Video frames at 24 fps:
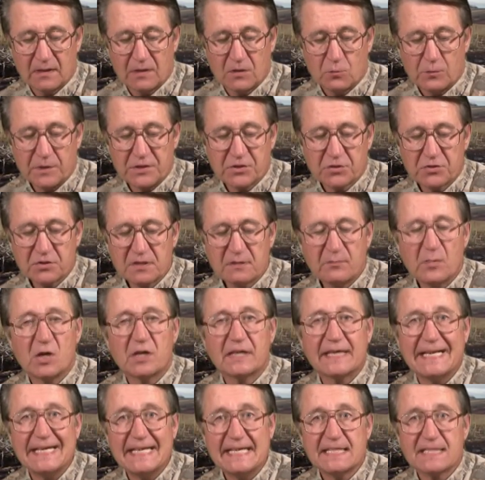We turn them on
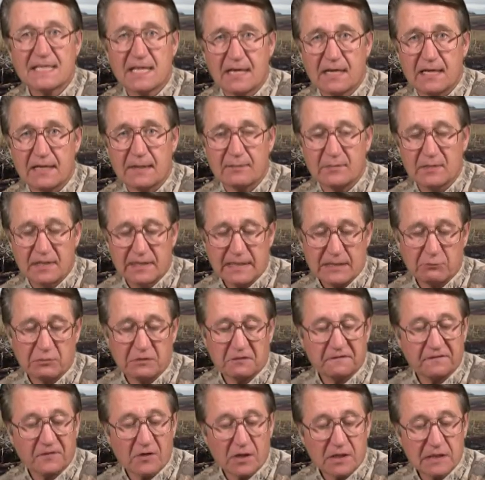any time that we're
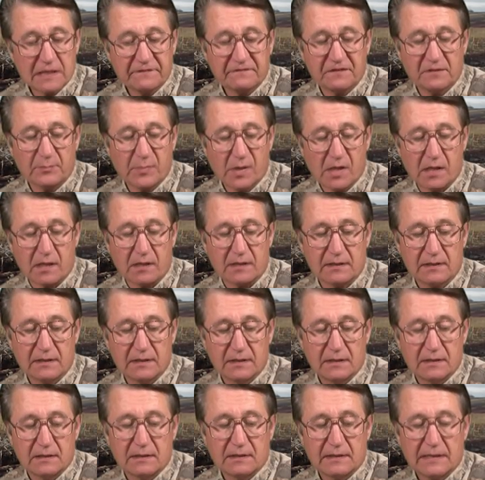far enough apart
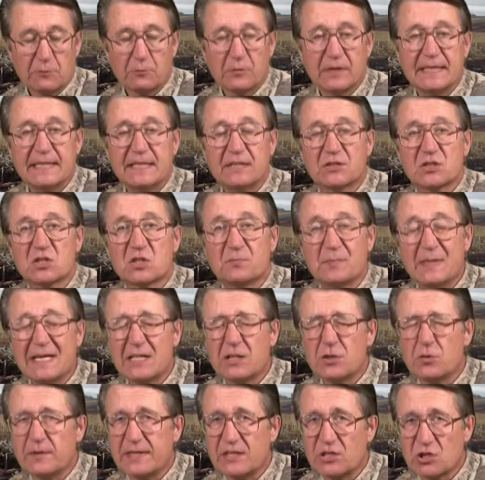that we need to speak
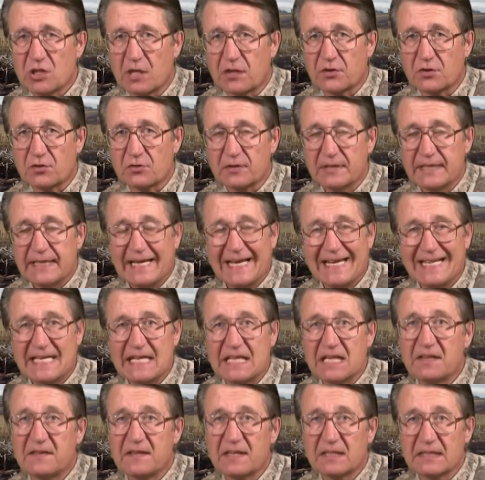to each other in
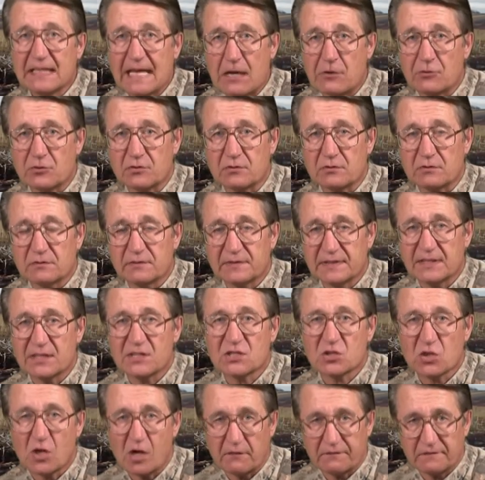anything louder than a
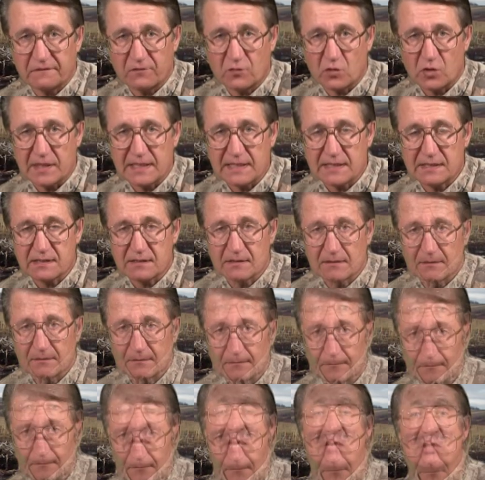soft voice.
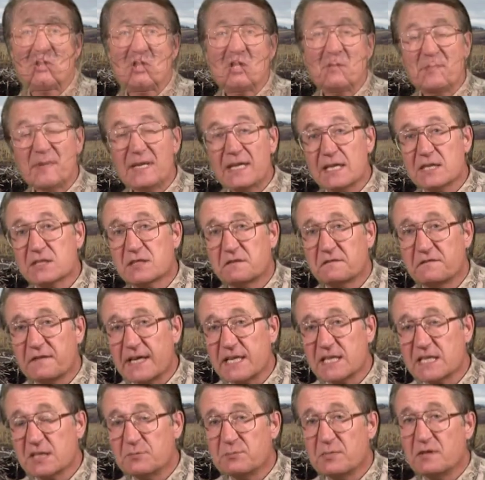A GPS
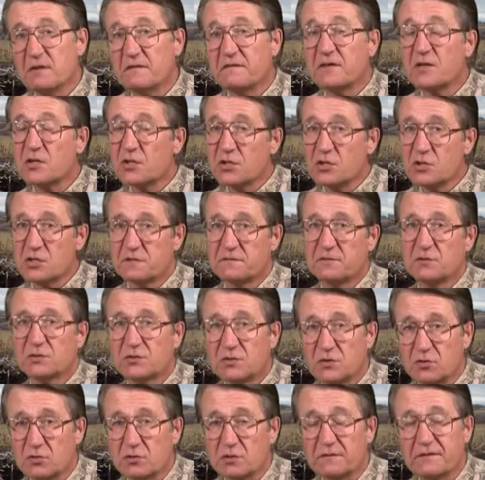device can be a very useful
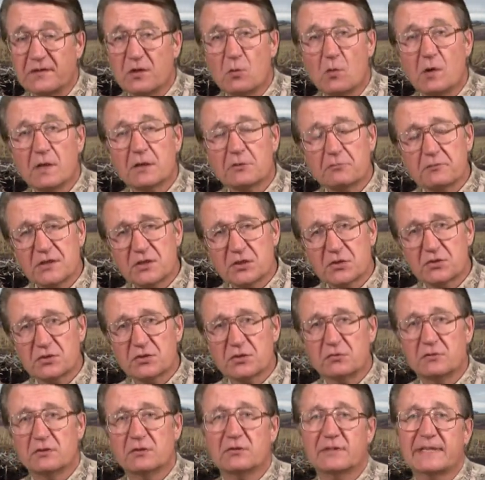tool if you want to return
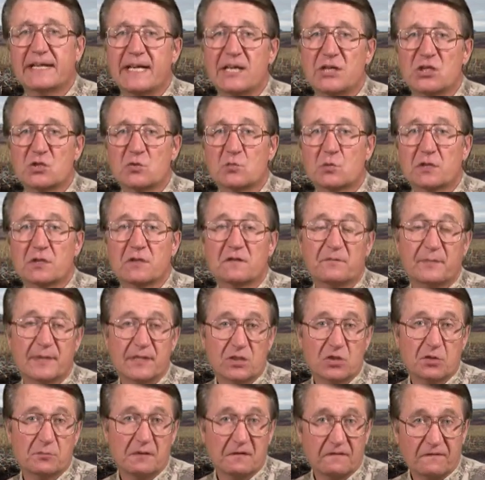to a location where you've been
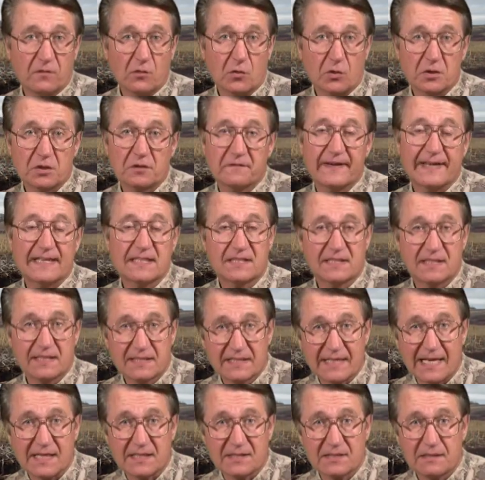to before and you've had
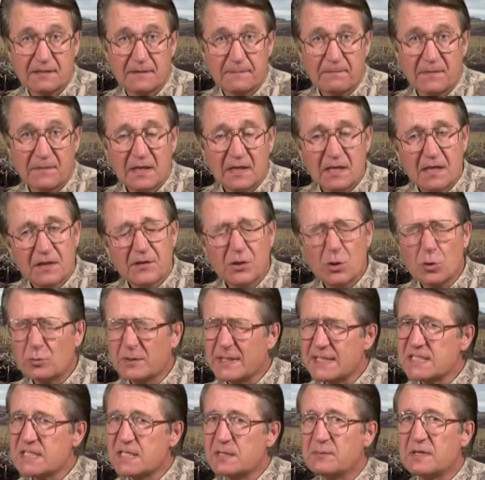success. The
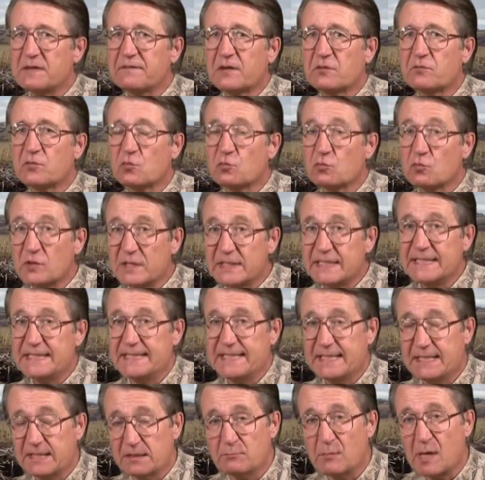only time I've ever really
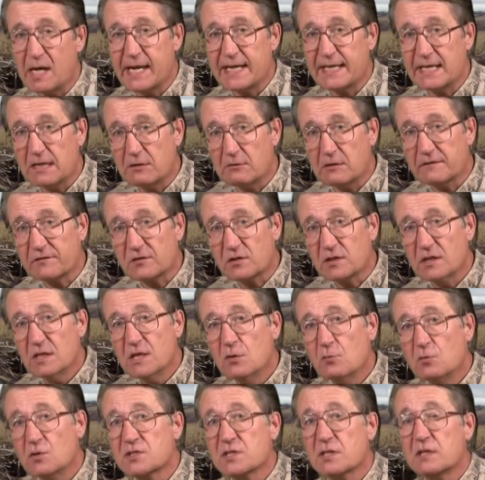needed mine, however,
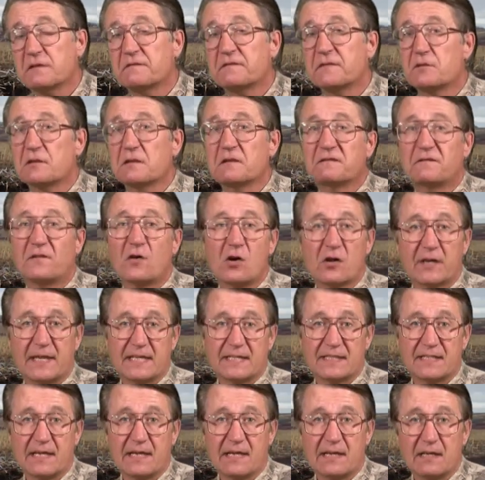was on a very foggy
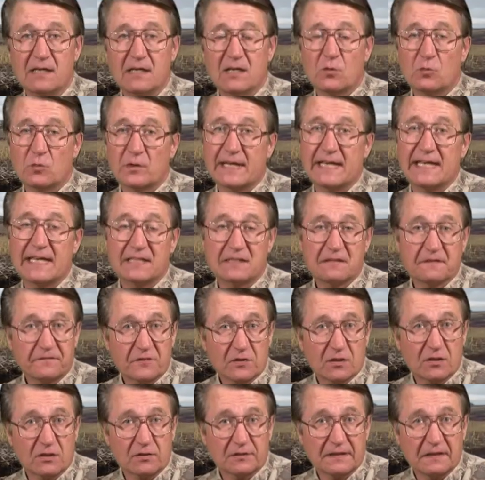day when I had
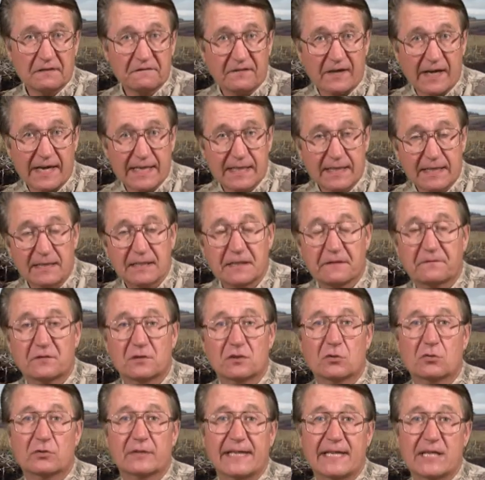difficulty finding
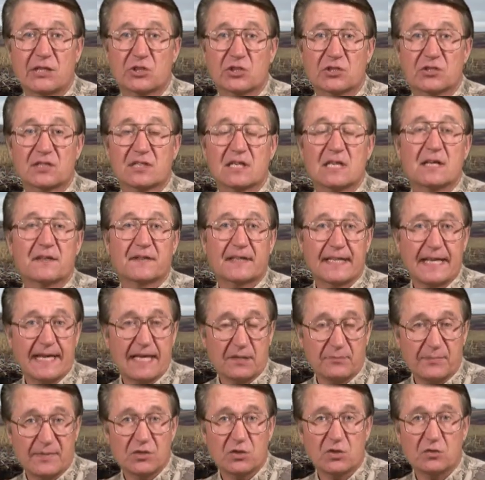different locations that I
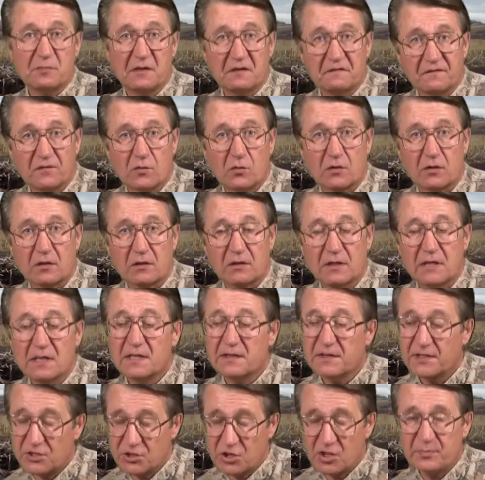had been to before.
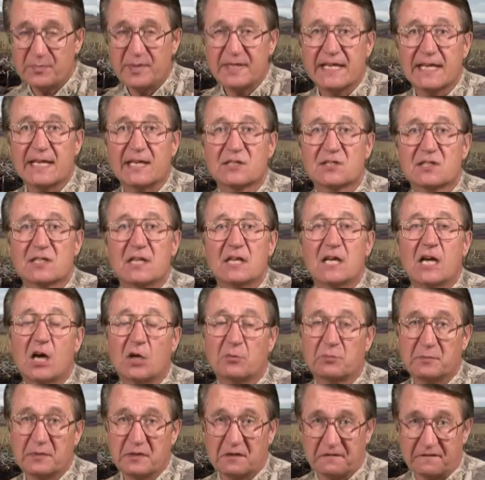The GPS
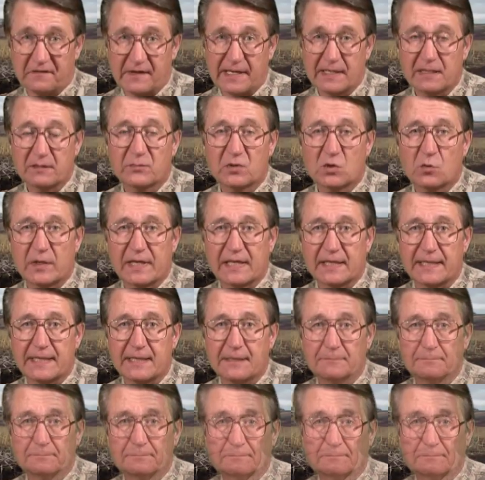helped me to find them quickly.